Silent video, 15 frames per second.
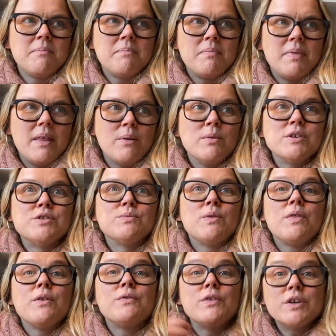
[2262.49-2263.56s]
there was
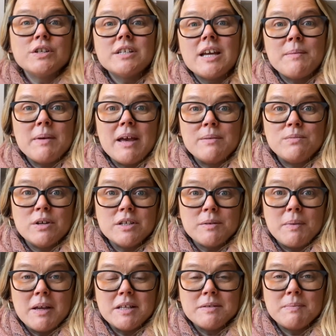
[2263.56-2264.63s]
the first time I had project
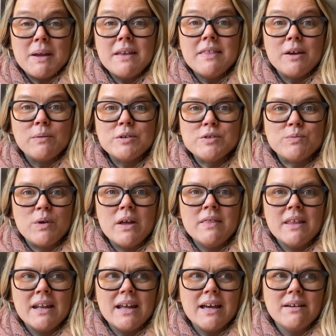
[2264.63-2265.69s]
bags made, there was one
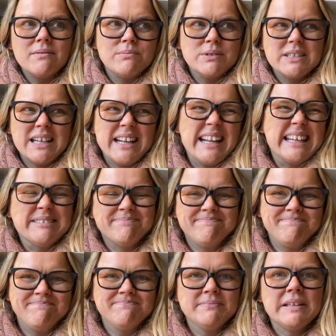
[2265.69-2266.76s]
that I was kind of like,
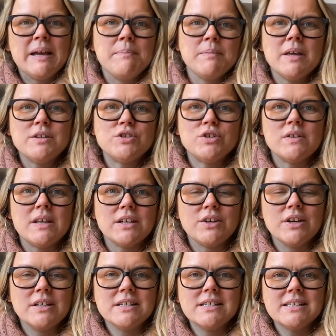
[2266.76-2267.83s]
not sure that's
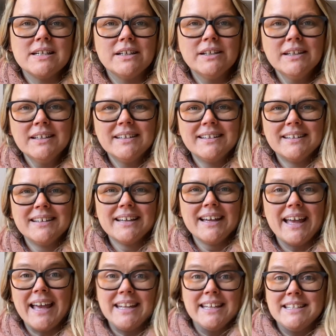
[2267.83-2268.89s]
gonna sell,
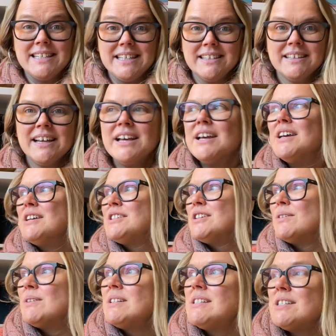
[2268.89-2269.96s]
and it did.
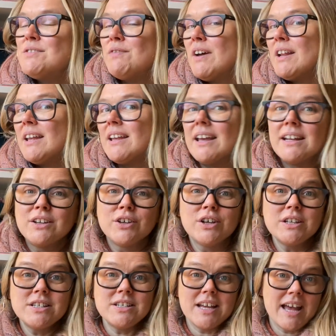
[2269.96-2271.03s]
So it's just funny and
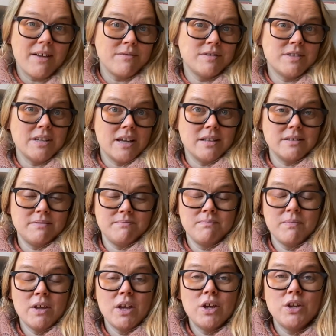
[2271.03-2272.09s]
good to have a
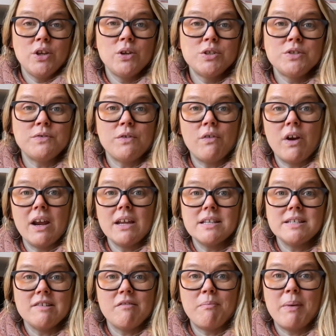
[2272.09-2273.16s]
huge
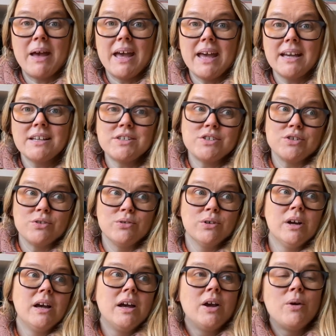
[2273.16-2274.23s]
variety of bags, so
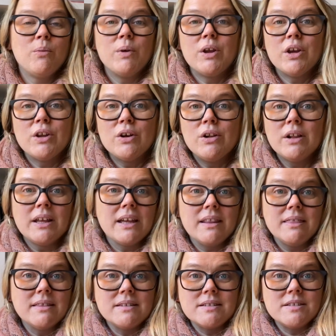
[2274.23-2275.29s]
we can all
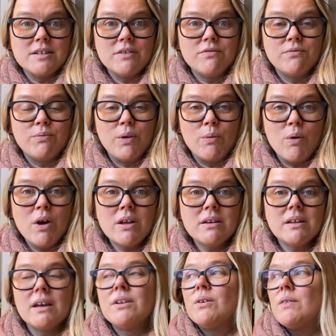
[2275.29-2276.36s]
get the stuff we
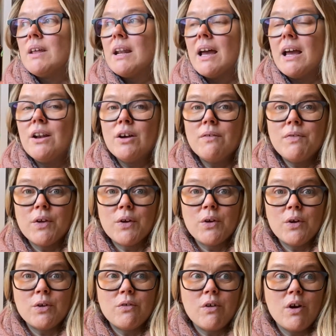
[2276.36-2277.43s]
want. I know that I love the
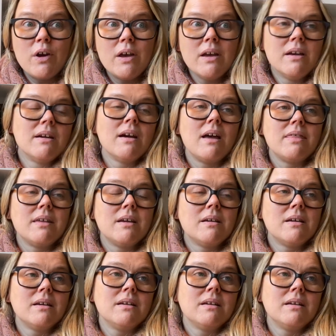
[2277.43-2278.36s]
corduroy. I think